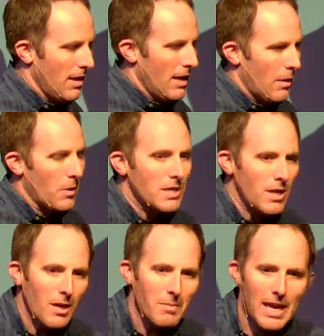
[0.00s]
And we're going to
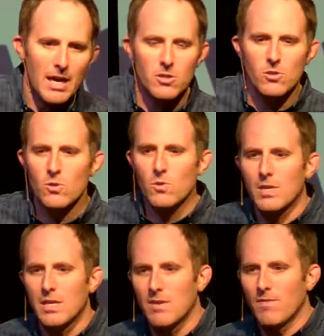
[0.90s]
talk about how you
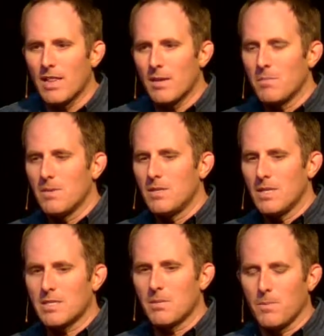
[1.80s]
can develop
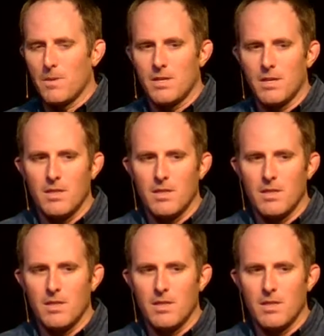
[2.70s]
discipline